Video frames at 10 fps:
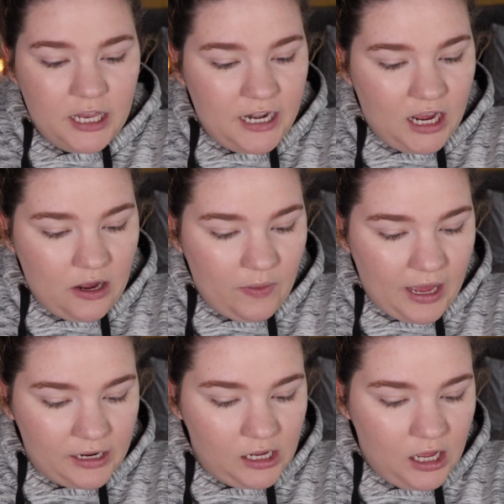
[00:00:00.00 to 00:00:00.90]
Now,
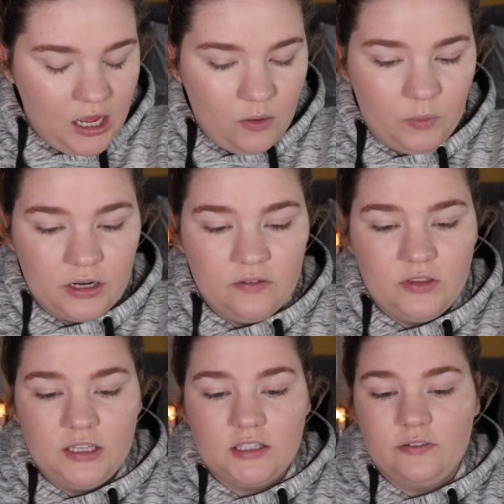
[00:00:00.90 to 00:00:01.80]
I got one of
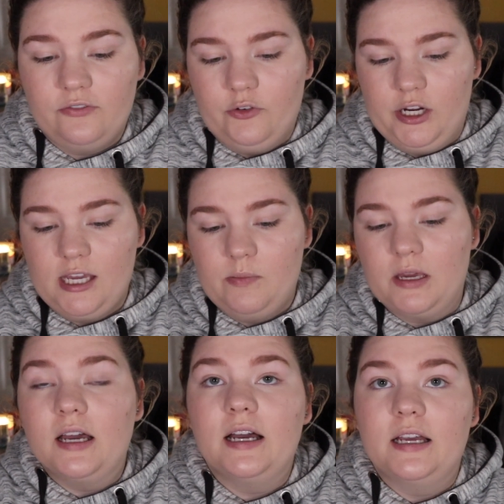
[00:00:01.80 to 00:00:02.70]
these free
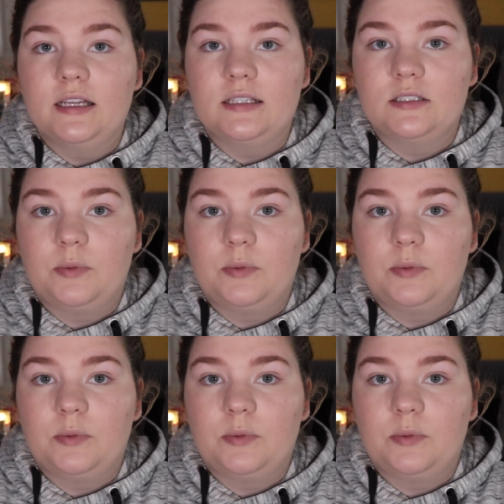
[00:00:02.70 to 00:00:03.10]
because